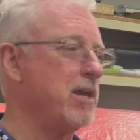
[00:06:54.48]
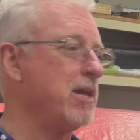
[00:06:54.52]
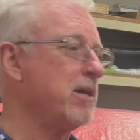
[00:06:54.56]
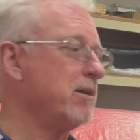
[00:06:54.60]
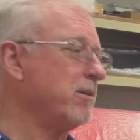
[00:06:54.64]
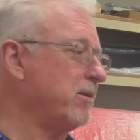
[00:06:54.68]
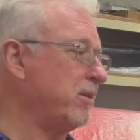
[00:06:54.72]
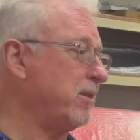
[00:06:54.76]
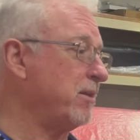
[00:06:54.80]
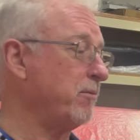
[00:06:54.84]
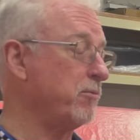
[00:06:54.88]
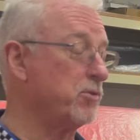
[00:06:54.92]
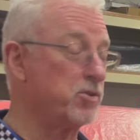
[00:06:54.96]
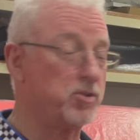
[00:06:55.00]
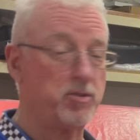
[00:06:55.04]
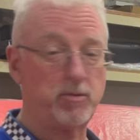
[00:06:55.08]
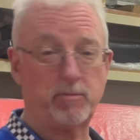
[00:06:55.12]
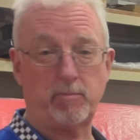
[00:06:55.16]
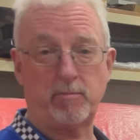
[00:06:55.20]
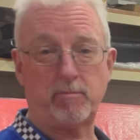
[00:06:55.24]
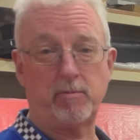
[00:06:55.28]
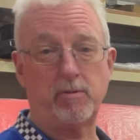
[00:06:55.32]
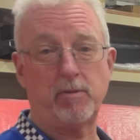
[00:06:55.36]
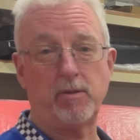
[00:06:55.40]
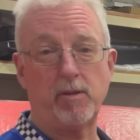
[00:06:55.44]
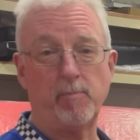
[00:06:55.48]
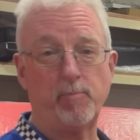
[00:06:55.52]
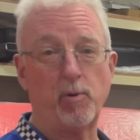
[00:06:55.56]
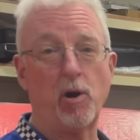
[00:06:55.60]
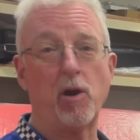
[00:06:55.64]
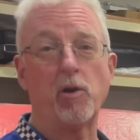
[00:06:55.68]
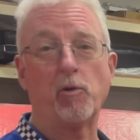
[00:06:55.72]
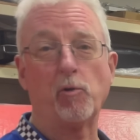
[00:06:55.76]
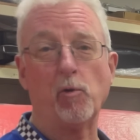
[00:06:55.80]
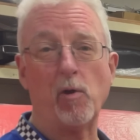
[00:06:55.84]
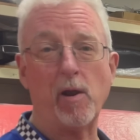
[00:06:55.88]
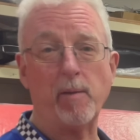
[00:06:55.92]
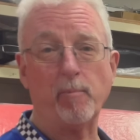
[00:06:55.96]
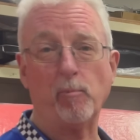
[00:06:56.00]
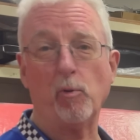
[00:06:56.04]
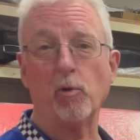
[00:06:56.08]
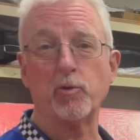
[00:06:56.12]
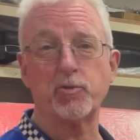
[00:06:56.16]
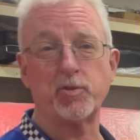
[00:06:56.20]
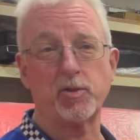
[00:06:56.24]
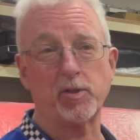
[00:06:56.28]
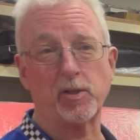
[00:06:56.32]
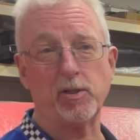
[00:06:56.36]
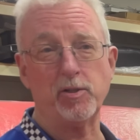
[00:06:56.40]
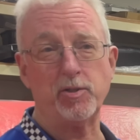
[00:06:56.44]
and the program
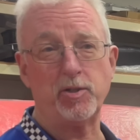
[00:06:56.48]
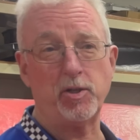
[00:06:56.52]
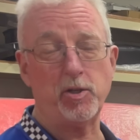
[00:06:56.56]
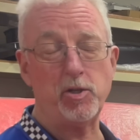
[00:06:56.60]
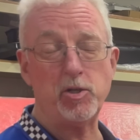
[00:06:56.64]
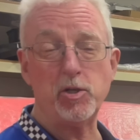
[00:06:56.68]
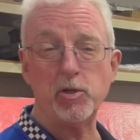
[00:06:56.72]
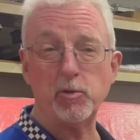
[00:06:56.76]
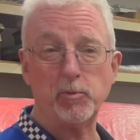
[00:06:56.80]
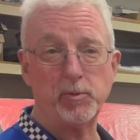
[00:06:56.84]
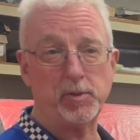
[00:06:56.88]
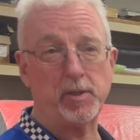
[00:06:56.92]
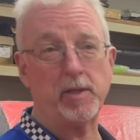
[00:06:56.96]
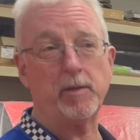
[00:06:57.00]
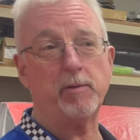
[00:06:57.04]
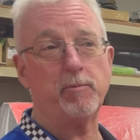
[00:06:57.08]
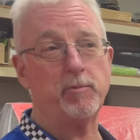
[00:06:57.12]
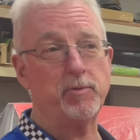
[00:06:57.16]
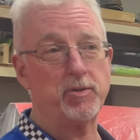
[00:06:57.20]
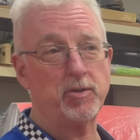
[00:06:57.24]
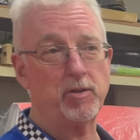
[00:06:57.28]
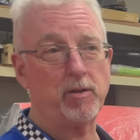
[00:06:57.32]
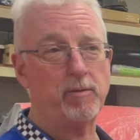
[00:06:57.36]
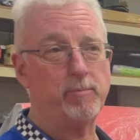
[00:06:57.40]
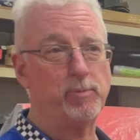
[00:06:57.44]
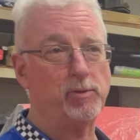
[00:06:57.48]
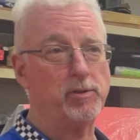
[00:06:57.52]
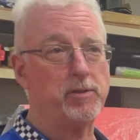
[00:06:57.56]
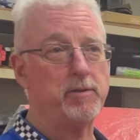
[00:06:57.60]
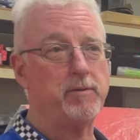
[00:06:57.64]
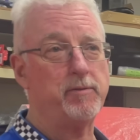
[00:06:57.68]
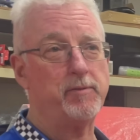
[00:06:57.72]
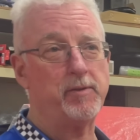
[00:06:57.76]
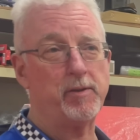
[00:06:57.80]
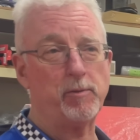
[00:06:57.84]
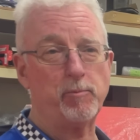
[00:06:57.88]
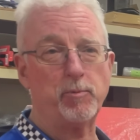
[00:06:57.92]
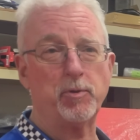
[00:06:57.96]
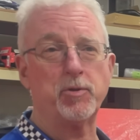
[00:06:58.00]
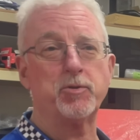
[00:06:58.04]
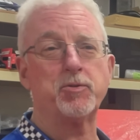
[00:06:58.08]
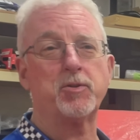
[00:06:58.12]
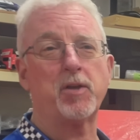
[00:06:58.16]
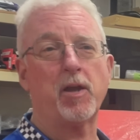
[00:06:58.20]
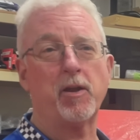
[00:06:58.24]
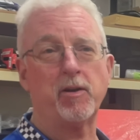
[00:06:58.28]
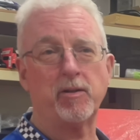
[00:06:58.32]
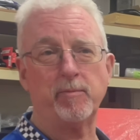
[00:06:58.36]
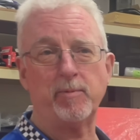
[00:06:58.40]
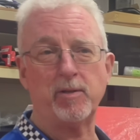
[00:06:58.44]
was to continue, and I believe there was
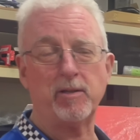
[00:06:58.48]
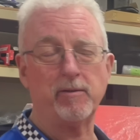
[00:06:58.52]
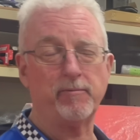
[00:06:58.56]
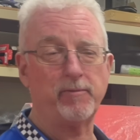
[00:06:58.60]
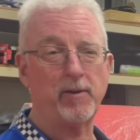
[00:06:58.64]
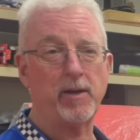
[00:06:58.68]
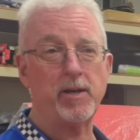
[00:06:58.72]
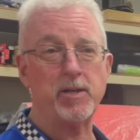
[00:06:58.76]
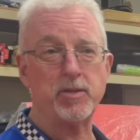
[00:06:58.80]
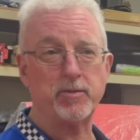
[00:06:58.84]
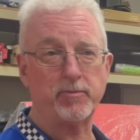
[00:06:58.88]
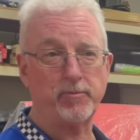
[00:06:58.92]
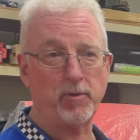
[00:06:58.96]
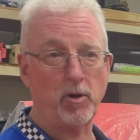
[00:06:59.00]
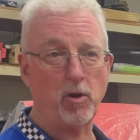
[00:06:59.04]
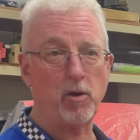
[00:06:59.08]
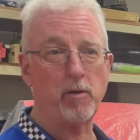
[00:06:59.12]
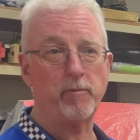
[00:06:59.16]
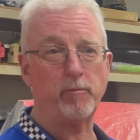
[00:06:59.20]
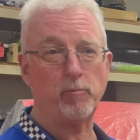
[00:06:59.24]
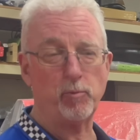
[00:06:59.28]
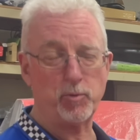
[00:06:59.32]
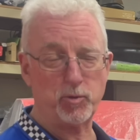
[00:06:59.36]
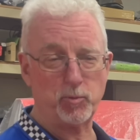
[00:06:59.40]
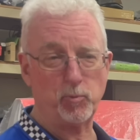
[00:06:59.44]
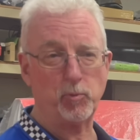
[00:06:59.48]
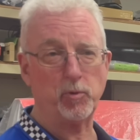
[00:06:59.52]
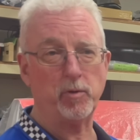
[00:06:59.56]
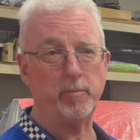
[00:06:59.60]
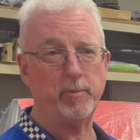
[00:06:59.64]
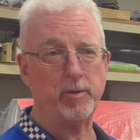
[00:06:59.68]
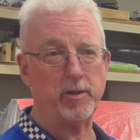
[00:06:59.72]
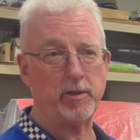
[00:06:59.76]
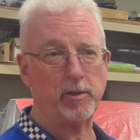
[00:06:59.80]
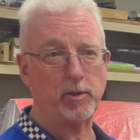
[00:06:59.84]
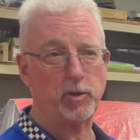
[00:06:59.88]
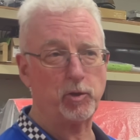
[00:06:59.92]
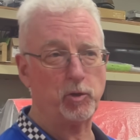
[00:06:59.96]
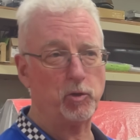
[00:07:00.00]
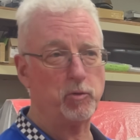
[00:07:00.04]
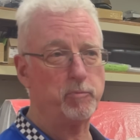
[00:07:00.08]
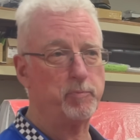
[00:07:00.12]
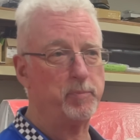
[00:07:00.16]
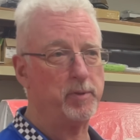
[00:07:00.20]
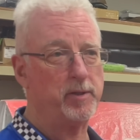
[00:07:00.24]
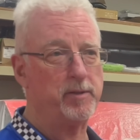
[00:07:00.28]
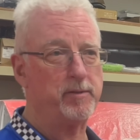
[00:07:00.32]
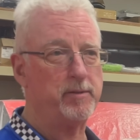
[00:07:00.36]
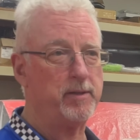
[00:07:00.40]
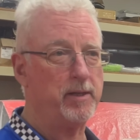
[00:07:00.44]
going to be a Phase 5, which would have been a
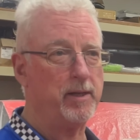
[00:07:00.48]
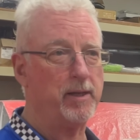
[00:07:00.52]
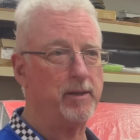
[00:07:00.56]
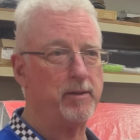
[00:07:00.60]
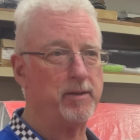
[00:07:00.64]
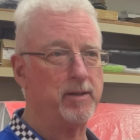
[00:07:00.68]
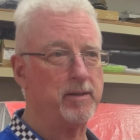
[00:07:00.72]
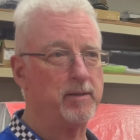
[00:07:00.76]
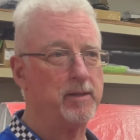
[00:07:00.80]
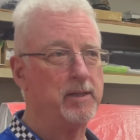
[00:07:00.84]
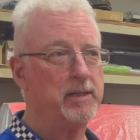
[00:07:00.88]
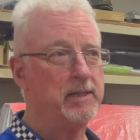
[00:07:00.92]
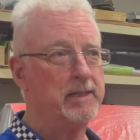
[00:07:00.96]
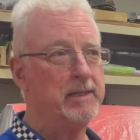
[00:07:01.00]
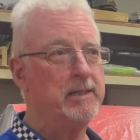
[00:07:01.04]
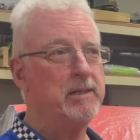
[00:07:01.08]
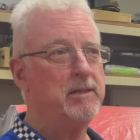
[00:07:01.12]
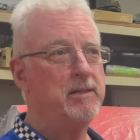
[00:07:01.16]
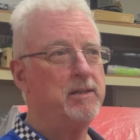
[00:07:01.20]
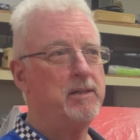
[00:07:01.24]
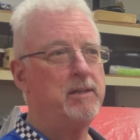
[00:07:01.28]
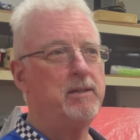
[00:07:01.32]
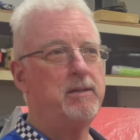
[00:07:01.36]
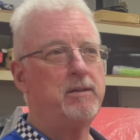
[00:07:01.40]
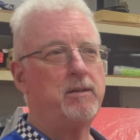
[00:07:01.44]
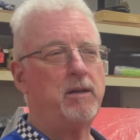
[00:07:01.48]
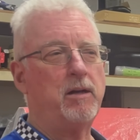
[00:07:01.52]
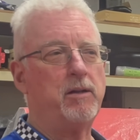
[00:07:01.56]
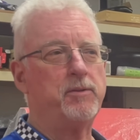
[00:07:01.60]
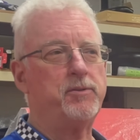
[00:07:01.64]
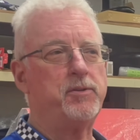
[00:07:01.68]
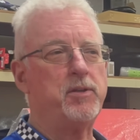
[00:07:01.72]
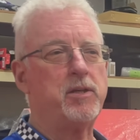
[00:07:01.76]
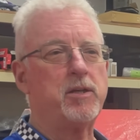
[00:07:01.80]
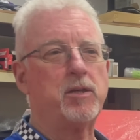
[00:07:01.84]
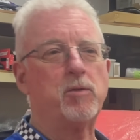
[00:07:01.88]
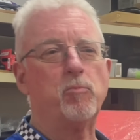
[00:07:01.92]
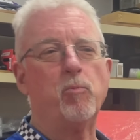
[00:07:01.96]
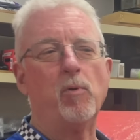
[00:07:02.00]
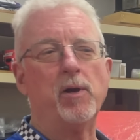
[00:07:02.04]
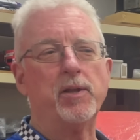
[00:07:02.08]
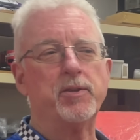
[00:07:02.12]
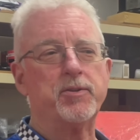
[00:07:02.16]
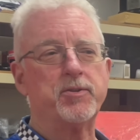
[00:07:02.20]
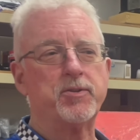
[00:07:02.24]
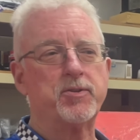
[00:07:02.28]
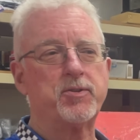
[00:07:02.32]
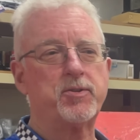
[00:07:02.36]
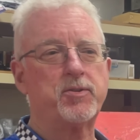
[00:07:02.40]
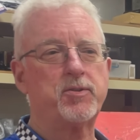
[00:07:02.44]
coupe, but yeah, I think
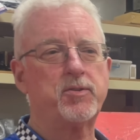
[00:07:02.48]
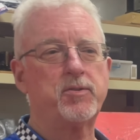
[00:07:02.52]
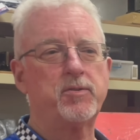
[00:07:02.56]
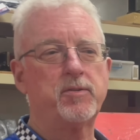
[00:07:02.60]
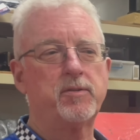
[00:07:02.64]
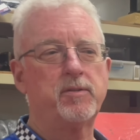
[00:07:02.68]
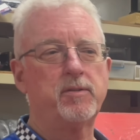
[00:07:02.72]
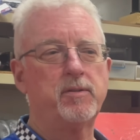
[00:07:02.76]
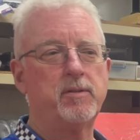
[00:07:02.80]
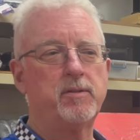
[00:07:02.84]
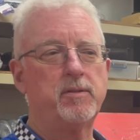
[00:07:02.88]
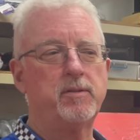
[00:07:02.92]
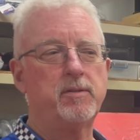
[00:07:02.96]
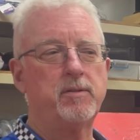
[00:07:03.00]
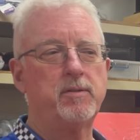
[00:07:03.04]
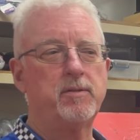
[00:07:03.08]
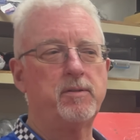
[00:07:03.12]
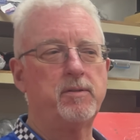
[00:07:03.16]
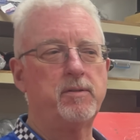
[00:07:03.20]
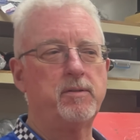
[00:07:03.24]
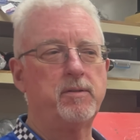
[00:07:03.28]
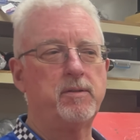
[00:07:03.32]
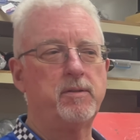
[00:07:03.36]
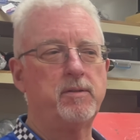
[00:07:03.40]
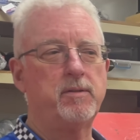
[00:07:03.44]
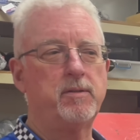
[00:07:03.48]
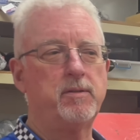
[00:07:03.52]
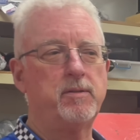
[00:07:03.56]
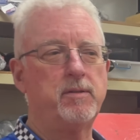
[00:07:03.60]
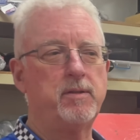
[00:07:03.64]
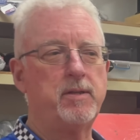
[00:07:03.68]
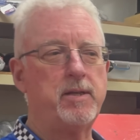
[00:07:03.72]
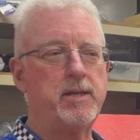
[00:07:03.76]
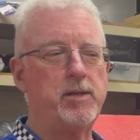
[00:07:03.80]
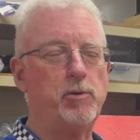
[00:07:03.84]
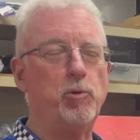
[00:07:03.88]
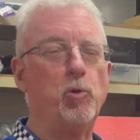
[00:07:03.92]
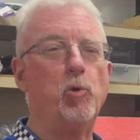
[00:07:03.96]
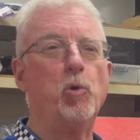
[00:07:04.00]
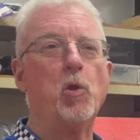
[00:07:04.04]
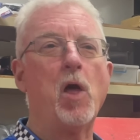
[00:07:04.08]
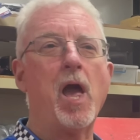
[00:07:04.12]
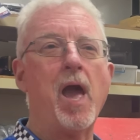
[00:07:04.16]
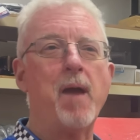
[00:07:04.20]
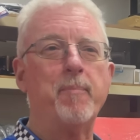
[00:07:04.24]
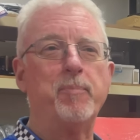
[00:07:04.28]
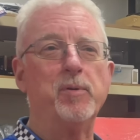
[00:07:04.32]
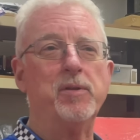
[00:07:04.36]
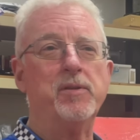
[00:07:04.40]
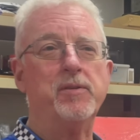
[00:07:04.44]
once it all
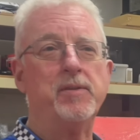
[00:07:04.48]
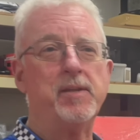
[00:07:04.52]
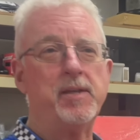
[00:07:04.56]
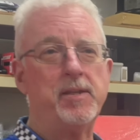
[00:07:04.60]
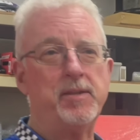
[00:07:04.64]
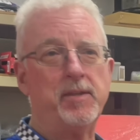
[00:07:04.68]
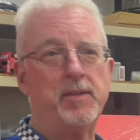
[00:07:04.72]
happened, then